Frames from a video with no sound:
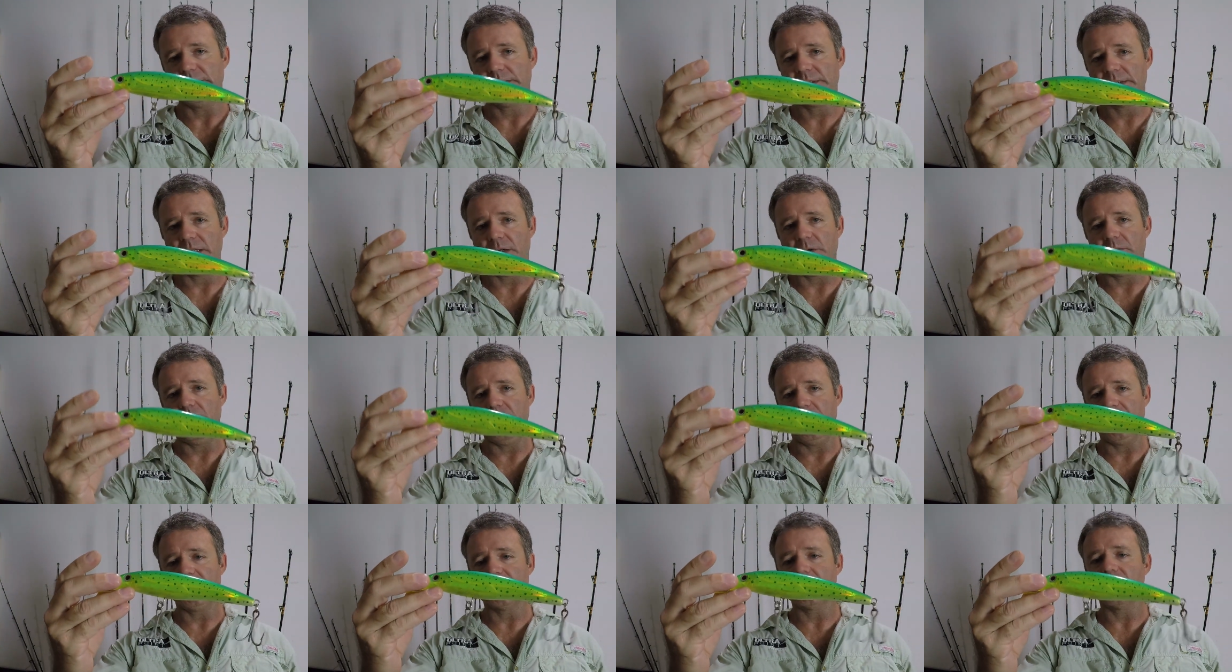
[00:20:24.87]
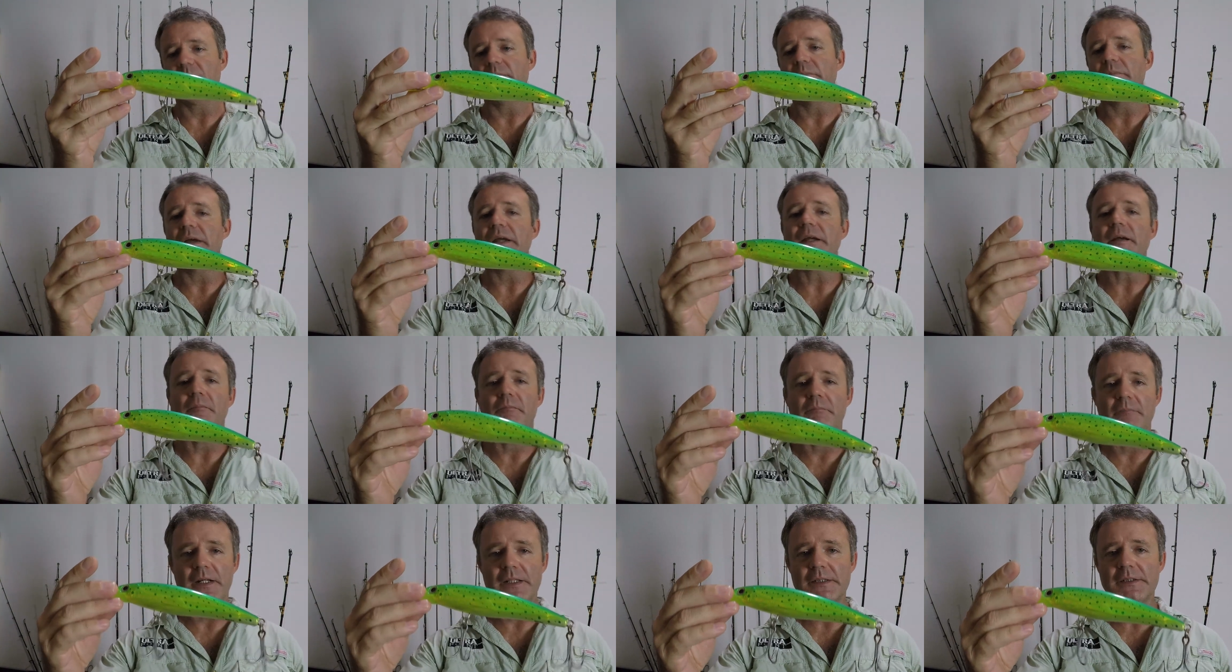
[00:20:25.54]
So it's gonna make a
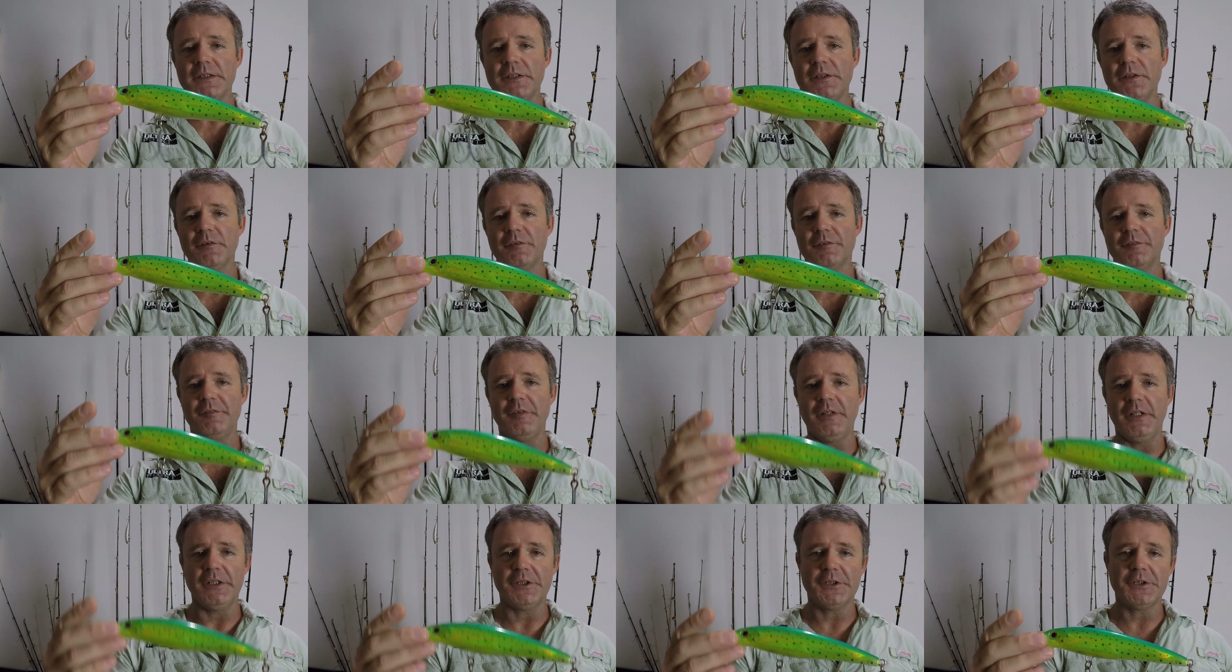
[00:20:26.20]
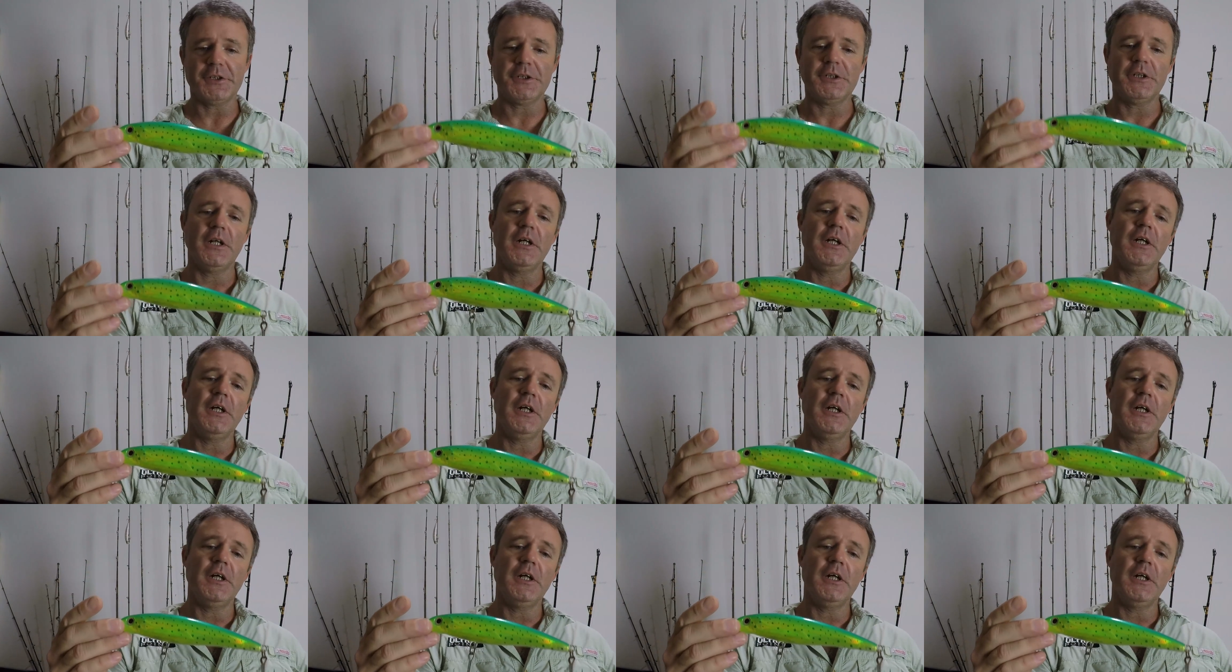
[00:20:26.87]
mess of your fish.